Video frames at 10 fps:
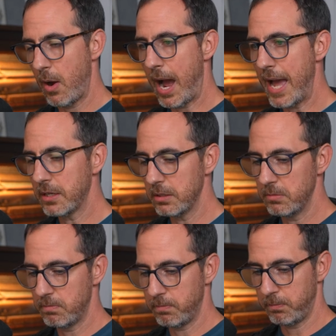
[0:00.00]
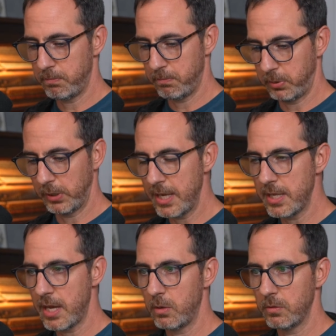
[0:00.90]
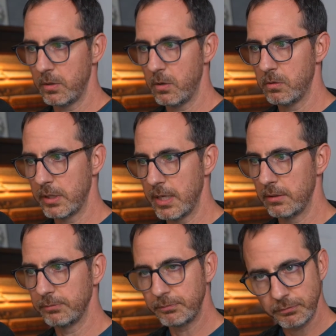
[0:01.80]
I could play that over and over again,